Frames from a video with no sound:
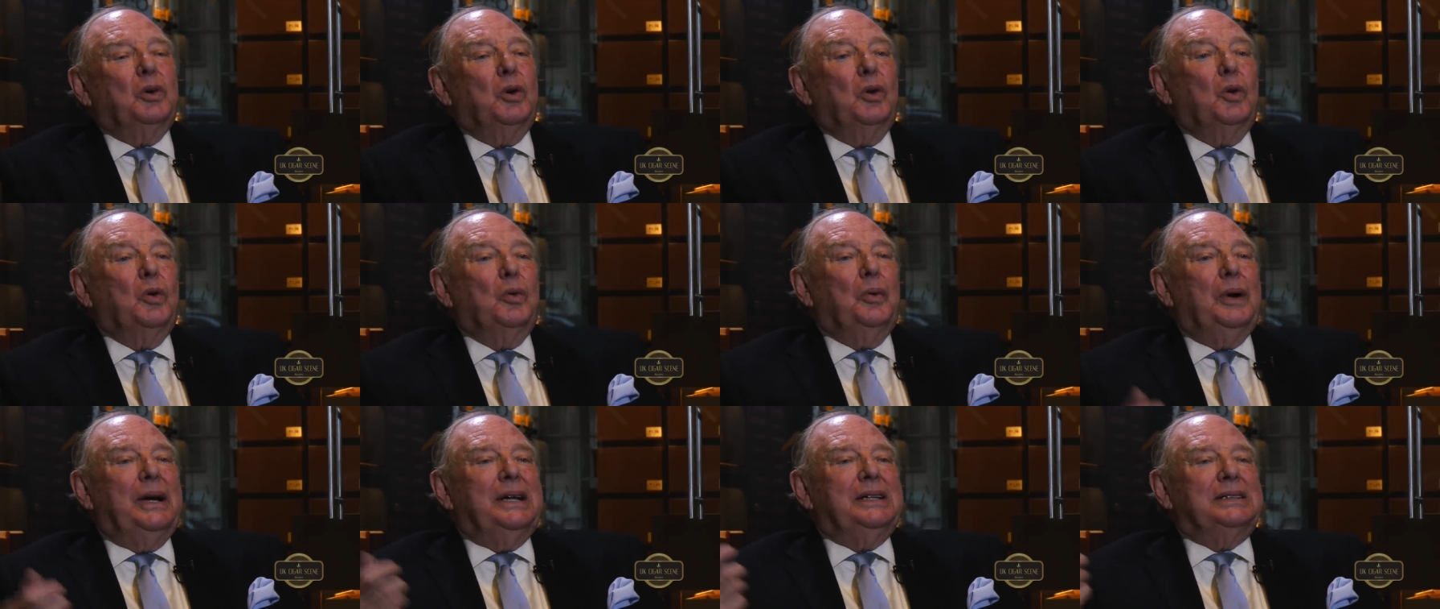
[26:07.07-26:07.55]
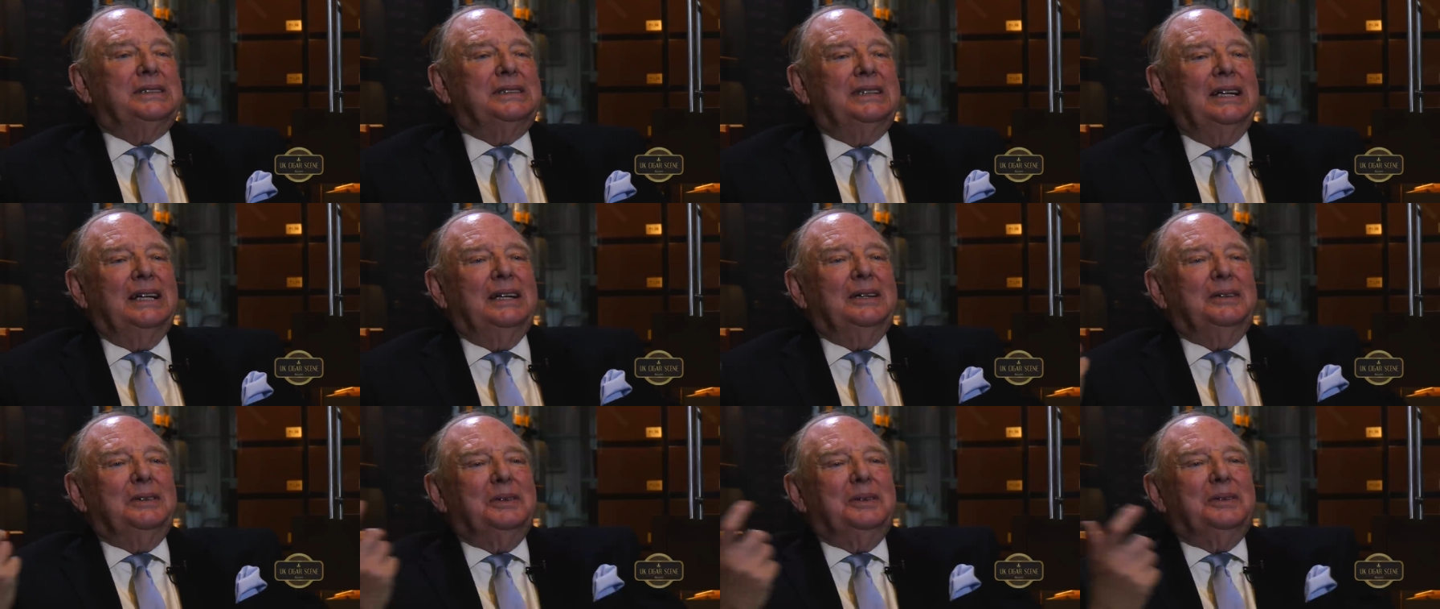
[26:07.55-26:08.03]
always
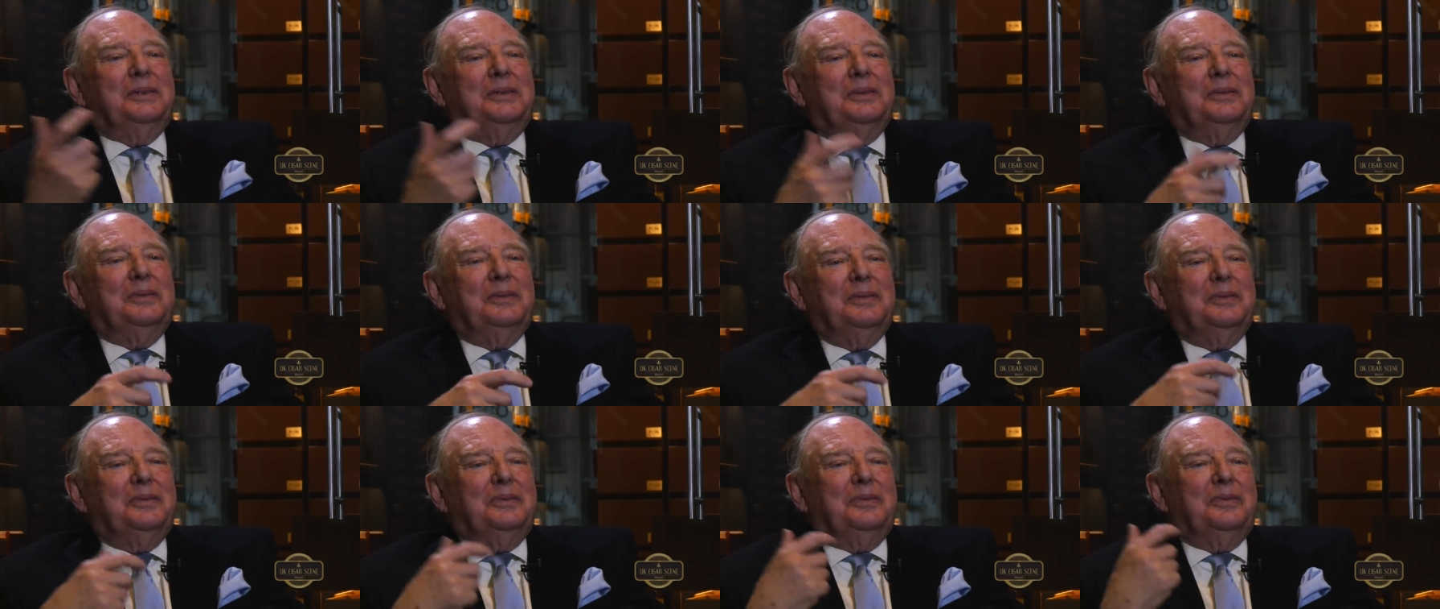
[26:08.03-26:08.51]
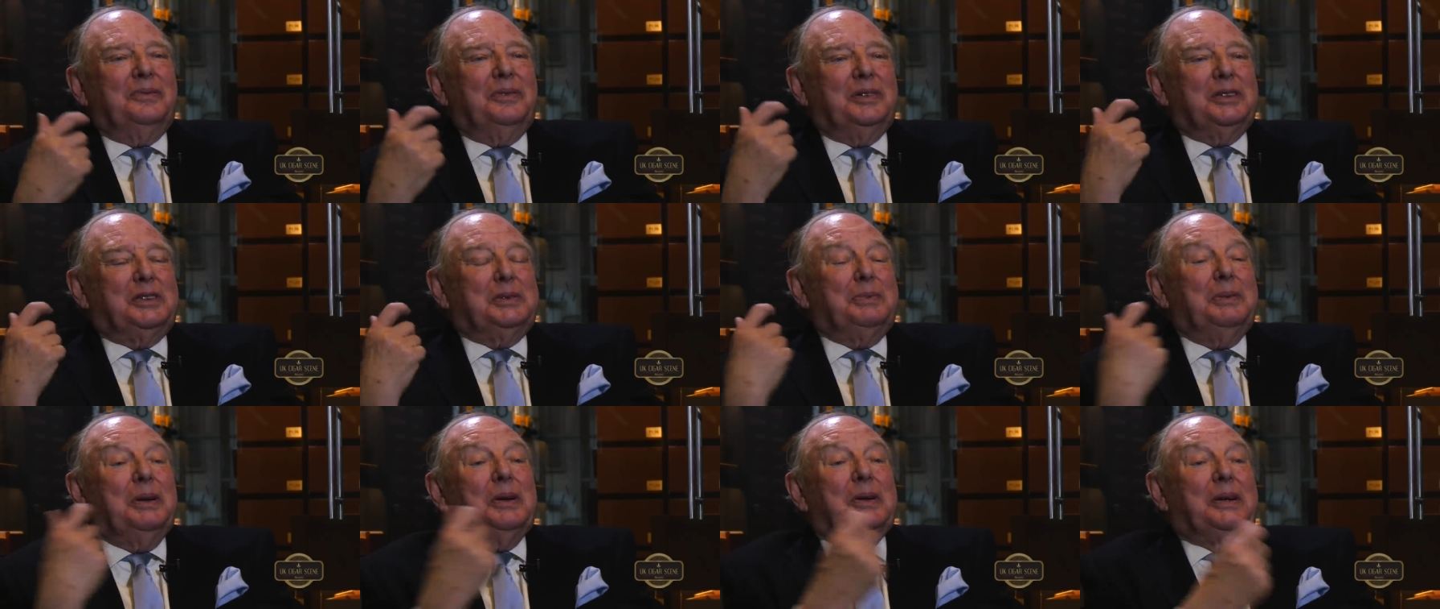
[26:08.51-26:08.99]
known for
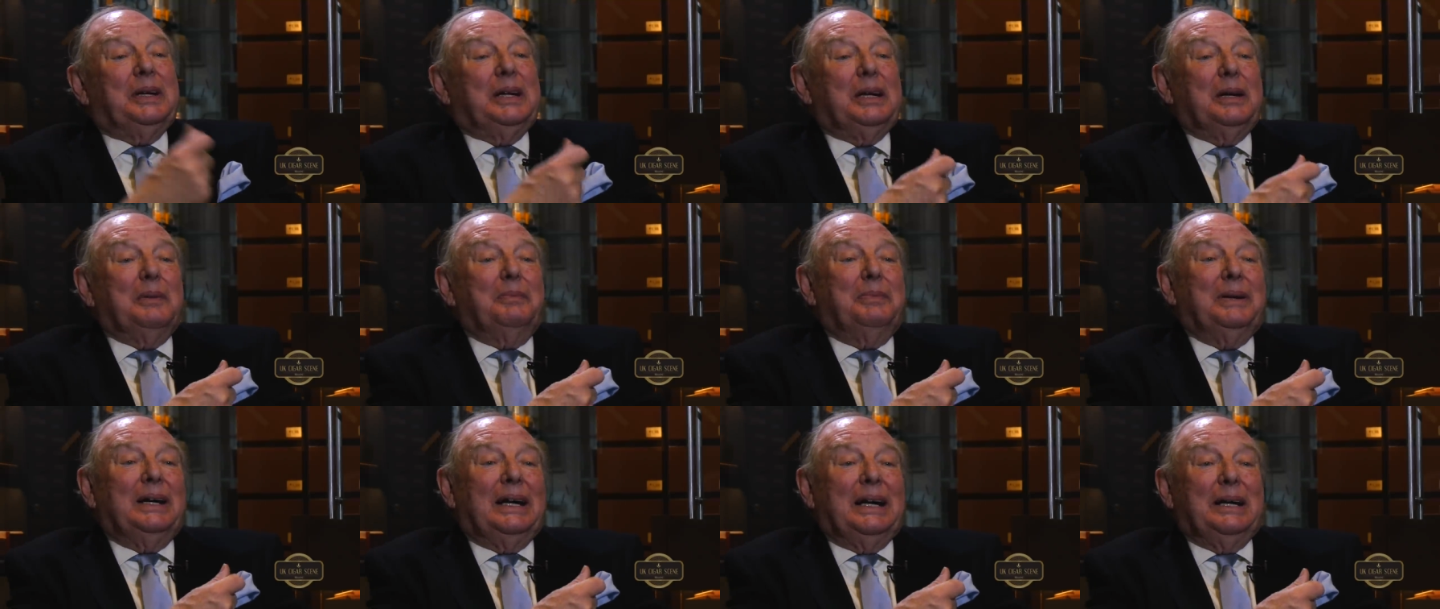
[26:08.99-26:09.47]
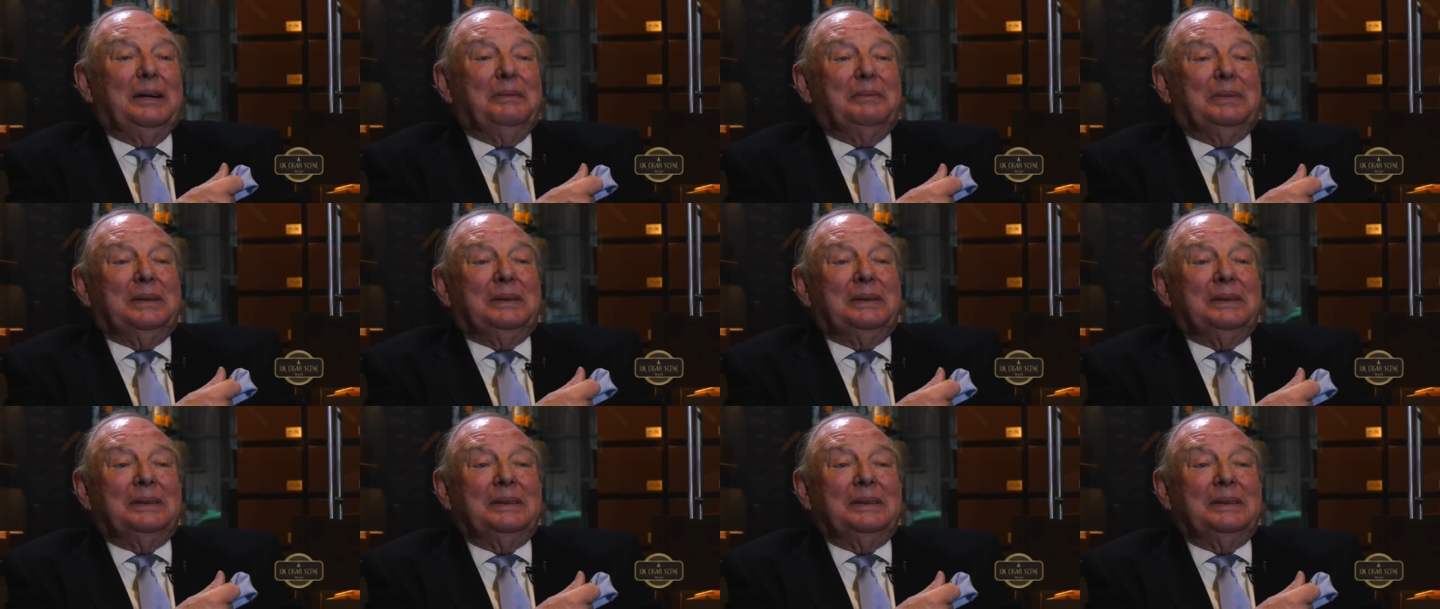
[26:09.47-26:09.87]
smoking a pipe.